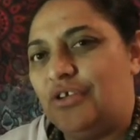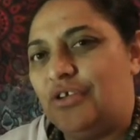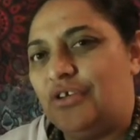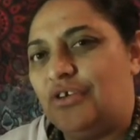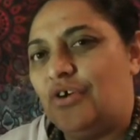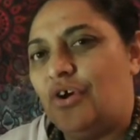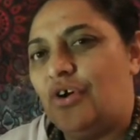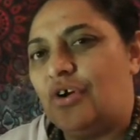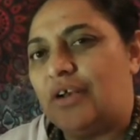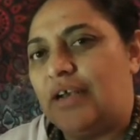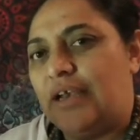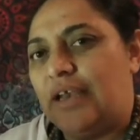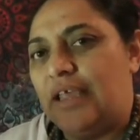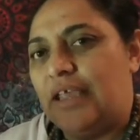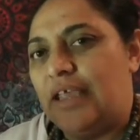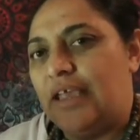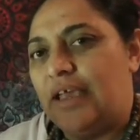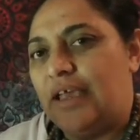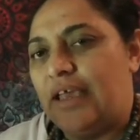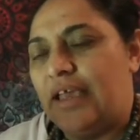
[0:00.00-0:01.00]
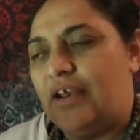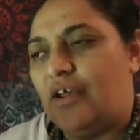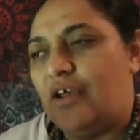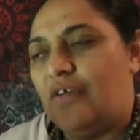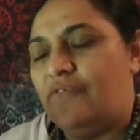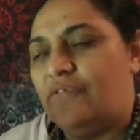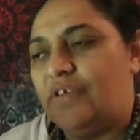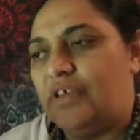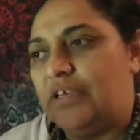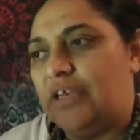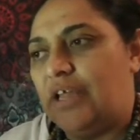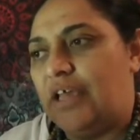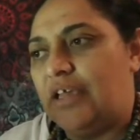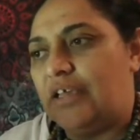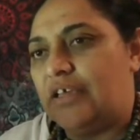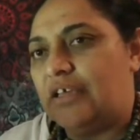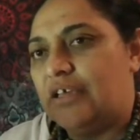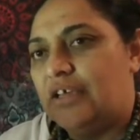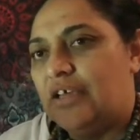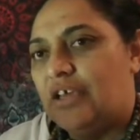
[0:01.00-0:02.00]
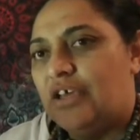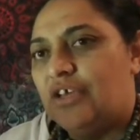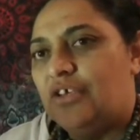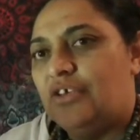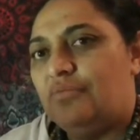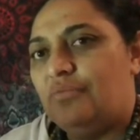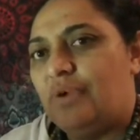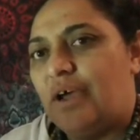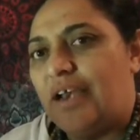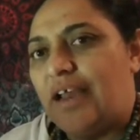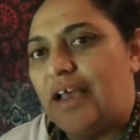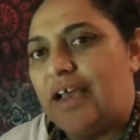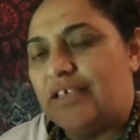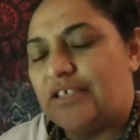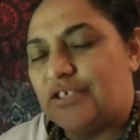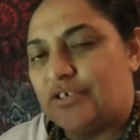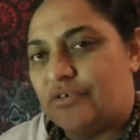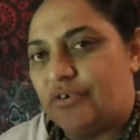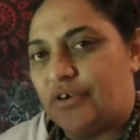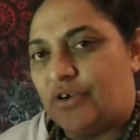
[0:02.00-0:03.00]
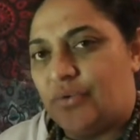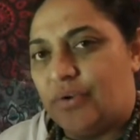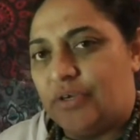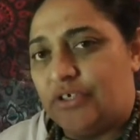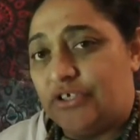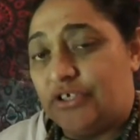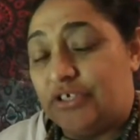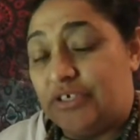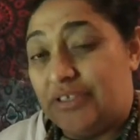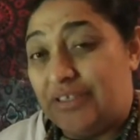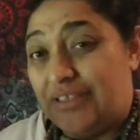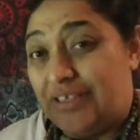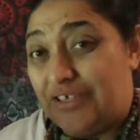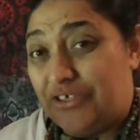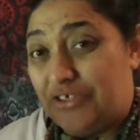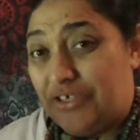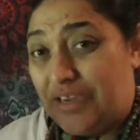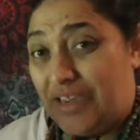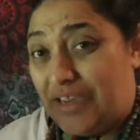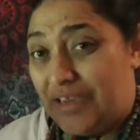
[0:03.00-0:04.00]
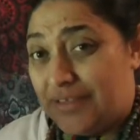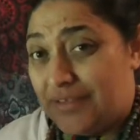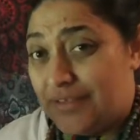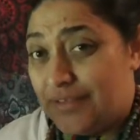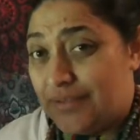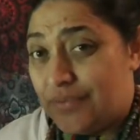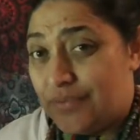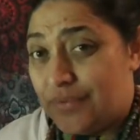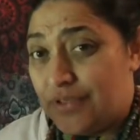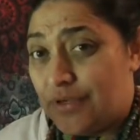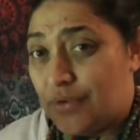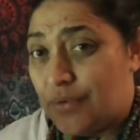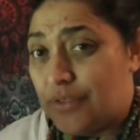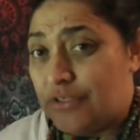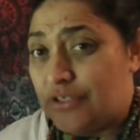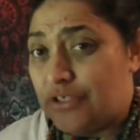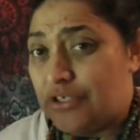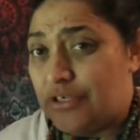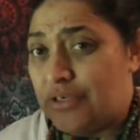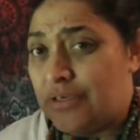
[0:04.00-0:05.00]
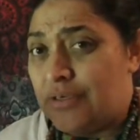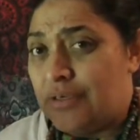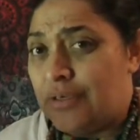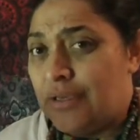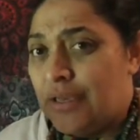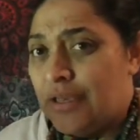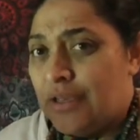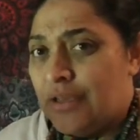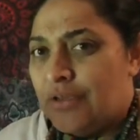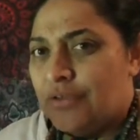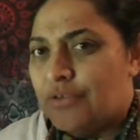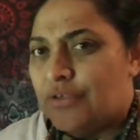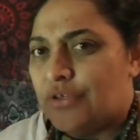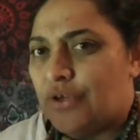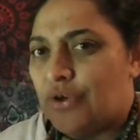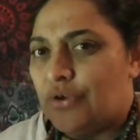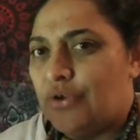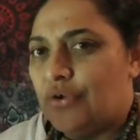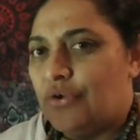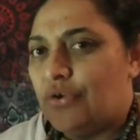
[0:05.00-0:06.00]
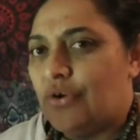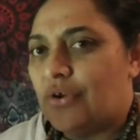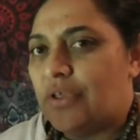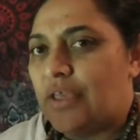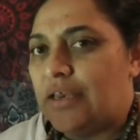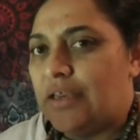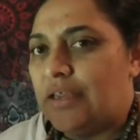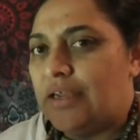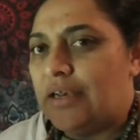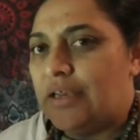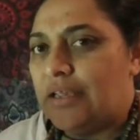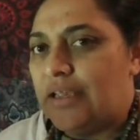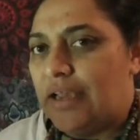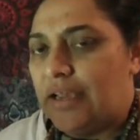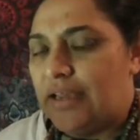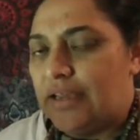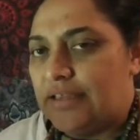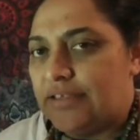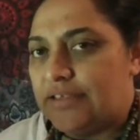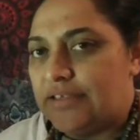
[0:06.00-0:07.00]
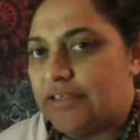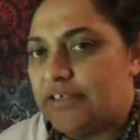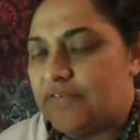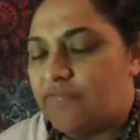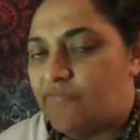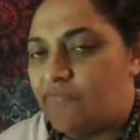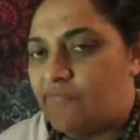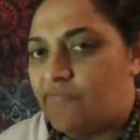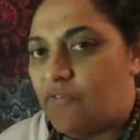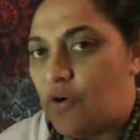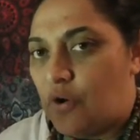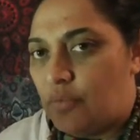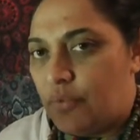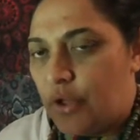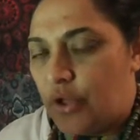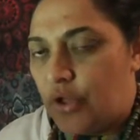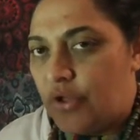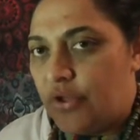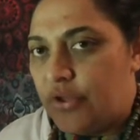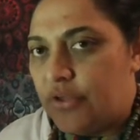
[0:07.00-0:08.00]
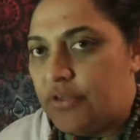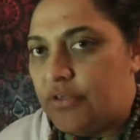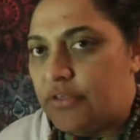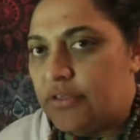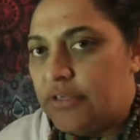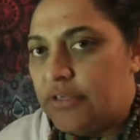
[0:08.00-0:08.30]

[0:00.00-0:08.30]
not clear, and I feel like you might ask her a question and then she answers with a question, so you're not getting clear answers from her.